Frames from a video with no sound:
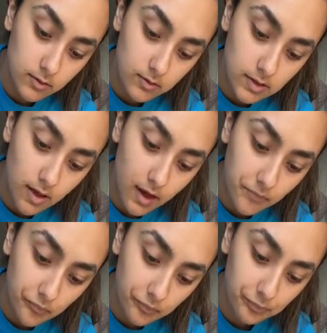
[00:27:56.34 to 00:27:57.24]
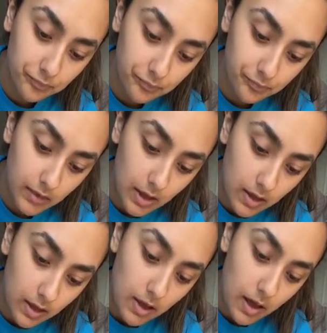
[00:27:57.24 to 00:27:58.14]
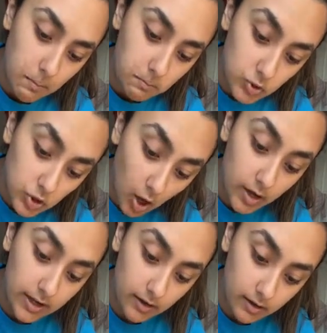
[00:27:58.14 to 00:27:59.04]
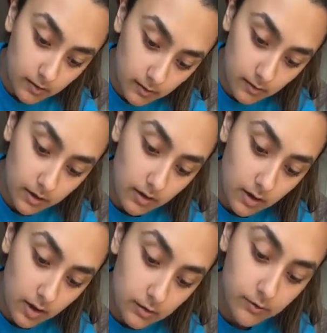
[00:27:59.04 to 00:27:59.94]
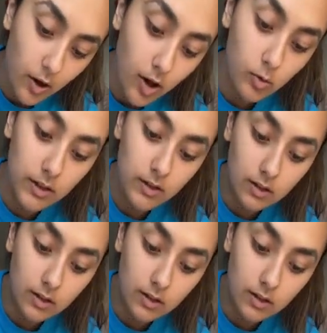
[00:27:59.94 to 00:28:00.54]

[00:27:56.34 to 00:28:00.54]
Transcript: See that? I'm dotting, following the